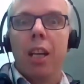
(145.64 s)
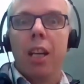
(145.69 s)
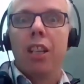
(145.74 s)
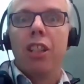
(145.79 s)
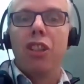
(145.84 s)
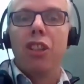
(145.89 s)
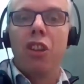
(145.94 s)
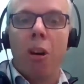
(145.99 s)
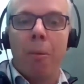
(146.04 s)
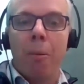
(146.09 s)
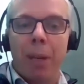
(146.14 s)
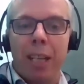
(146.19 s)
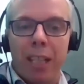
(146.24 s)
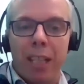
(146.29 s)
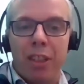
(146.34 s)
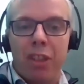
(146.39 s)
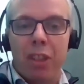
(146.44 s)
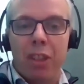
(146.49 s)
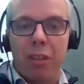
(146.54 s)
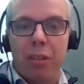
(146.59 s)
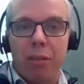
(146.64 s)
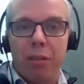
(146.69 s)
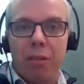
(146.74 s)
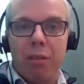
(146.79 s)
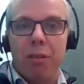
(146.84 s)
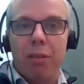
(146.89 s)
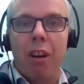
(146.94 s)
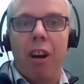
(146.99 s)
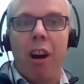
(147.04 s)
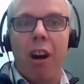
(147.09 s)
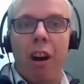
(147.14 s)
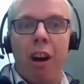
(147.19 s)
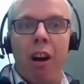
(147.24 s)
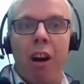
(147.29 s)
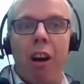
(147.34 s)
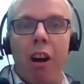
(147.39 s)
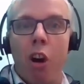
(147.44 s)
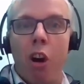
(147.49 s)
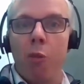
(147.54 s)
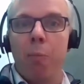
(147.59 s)
Nominations
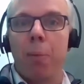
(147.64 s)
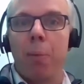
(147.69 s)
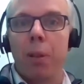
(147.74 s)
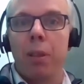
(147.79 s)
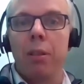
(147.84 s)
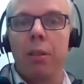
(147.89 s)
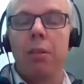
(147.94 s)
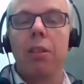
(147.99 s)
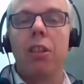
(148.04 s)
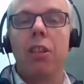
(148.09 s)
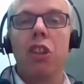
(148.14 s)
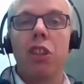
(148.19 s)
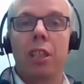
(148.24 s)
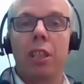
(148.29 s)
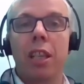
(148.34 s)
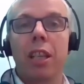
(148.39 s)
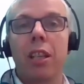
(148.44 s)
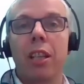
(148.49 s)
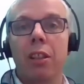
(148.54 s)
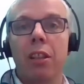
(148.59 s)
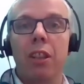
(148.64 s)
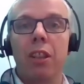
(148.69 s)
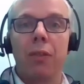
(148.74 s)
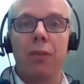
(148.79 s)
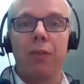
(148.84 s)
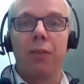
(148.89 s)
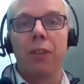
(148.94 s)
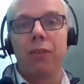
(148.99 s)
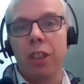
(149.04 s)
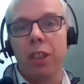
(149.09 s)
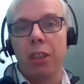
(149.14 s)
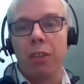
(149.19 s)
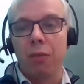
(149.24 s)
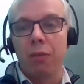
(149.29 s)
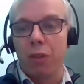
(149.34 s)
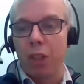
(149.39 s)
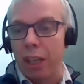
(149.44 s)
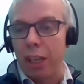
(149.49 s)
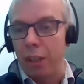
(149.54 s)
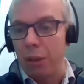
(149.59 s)
are open until the 15th of
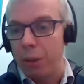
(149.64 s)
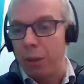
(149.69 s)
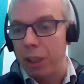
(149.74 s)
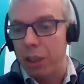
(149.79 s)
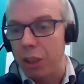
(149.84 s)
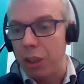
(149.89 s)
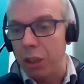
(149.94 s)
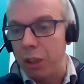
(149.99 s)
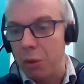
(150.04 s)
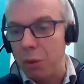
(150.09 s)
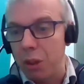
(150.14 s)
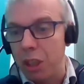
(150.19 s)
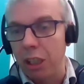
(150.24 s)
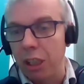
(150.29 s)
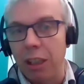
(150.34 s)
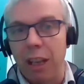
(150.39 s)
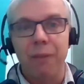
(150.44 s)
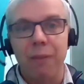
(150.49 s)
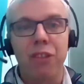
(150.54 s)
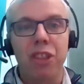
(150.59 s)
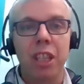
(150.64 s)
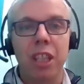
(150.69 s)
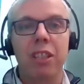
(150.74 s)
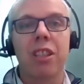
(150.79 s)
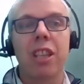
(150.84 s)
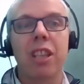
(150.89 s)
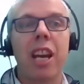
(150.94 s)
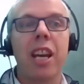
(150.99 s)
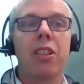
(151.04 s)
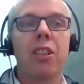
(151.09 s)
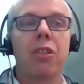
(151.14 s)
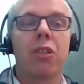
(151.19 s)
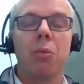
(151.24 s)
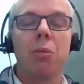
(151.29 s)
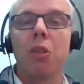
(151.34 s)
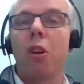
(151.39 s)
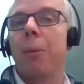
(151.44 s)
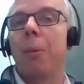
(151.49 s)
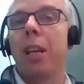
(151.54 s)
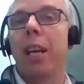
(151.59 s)
January. So you still have 6 days to
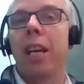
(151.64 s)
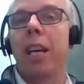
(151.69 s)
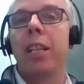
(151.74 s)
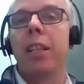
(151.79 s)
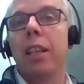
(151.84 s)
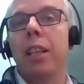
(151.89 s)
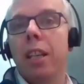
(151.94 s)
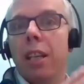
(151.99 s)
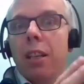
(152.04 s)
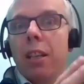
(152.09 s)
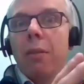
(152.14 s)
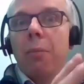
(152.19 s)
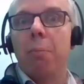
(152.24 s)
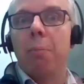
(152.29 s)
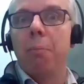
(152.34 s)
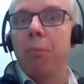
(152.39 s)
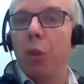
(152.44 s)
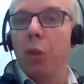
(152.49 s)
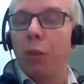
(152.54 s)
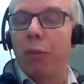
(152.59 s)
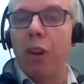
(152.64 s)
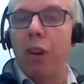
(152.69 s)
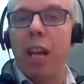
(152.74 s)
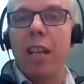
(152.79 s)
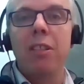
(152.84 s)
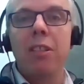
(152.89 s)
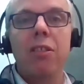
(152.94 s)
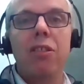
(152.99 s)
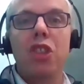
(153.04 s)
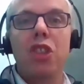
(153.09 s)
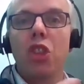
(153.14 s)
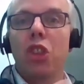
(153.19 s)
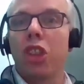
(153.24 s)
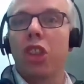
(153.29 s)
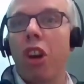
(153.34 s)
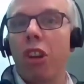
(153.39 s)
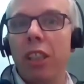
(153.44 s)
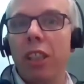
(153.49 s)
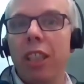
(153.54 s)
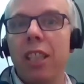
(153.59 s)
nominate your friends, your
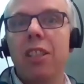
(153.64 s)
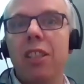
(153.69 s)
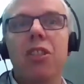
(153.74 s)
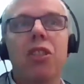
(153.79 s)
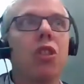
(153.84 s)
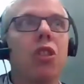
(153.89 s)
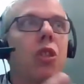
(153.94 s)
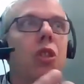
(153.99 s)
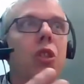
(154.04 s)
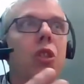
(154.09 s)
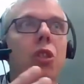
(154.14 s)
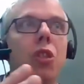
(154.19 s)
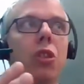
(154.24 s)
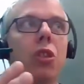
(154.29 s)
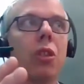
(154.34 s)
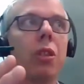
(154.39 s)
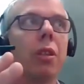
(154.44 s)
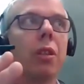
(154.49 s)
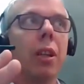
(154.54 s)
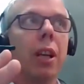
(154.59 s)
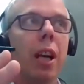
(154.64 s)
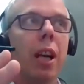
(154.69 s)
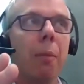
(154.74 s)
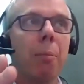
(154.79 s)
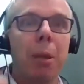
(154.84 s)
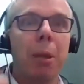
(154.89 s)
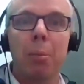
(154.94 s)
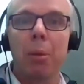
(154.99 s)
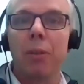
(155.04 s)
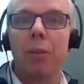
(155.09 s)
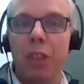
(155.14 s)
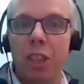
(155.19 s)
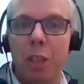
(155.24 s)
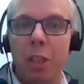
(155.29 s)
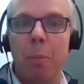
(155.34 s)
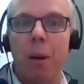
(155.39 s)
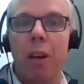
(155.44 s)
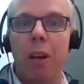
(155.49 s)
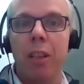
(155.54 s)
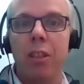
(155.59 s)
colleagues, your people who've
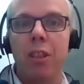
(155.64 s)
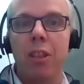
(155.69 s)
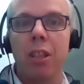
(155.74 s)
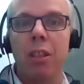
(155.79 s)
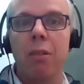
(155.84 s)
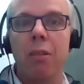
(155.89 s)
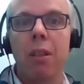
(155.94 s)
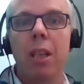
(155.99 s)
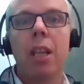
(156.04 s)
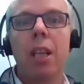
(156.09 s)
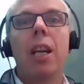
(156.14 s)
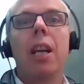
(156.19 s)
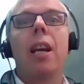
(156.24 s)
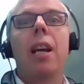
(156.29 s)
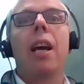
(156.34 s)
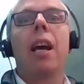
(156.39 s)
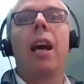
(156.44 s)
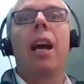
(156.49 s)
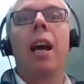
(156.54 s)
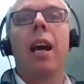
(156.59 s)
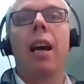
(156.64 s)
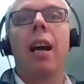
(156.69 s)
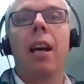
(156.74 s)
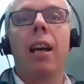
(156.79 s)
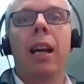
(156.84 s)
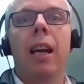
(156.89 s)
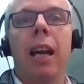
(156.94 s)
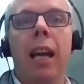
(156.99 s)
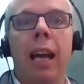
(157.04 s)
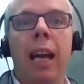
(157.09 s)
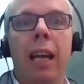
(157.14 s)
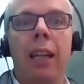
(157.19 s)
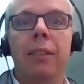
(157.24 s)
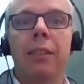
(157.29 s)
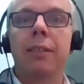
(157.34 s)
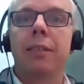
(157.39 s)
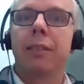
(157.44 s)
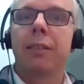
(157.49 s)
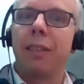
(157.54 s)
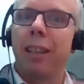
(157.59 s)
inspired you.
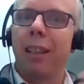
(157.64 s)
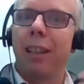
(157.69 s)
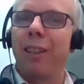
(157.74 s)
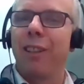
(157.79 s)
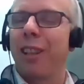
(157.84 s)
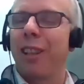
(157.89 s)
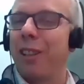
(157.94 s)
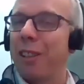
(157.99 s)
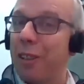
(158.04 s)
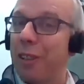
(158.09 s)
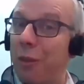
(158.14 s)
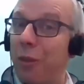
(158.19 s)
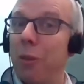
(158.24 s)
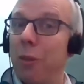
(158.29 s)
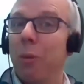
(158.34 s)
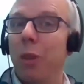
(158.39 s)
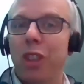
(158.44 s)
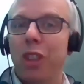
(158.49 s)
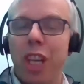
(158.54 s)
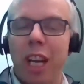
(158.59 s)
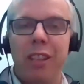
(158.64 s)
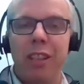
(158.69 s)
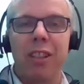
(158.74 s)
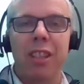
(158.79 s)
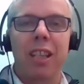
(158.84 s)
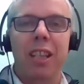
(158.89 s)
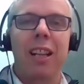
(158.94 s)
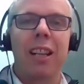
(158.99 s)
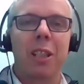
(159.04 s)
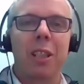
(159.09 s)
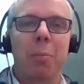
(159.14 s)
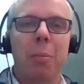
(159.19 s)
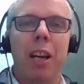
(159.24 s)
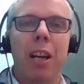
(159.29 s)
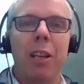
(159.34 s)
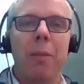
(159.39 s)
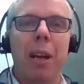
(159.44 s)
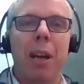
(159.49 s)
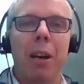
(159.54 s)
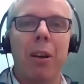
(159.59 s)
And then there's a few more changes I'll
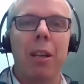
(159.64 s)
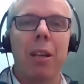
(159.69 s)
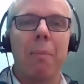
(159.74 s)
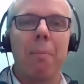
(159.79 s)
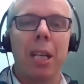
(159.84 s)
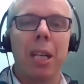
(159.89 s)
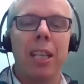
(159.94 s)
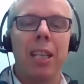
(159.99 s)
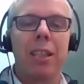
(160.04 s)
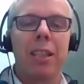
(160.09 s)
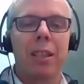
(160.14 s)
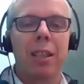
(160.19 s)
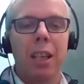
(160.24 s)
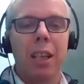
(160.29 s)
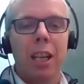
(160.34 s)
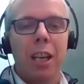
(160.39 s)
explain about in a minute.